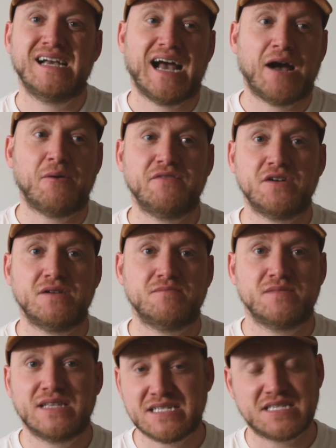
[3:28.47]
However,
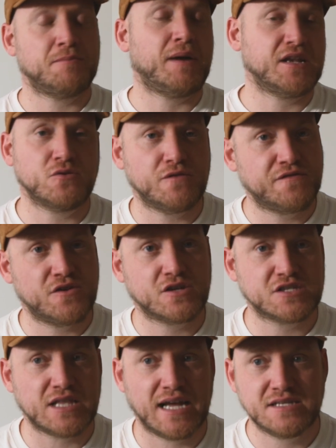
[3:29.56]
this is a manual
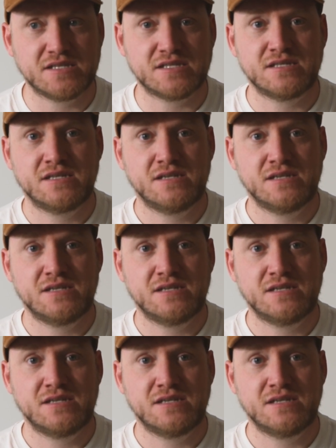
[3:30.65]
focus lens,